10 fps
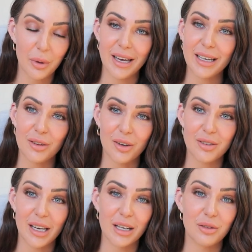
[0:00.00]
we're in
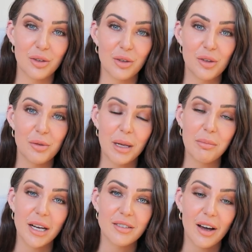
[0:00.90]
lockdown to
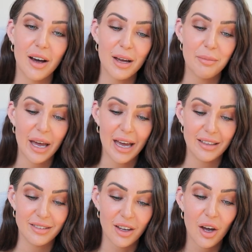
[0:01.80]
spend my time.
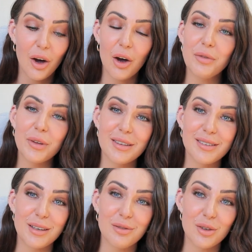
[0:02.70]
And hopefully
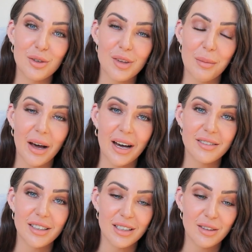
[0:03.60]
this gives you some
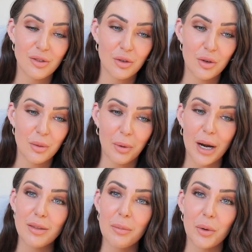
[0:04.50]
ideas to
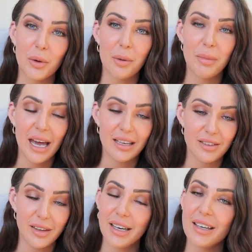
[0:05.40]
break the boredom
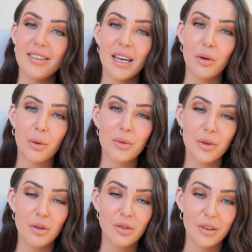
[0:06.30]
and, like I said, also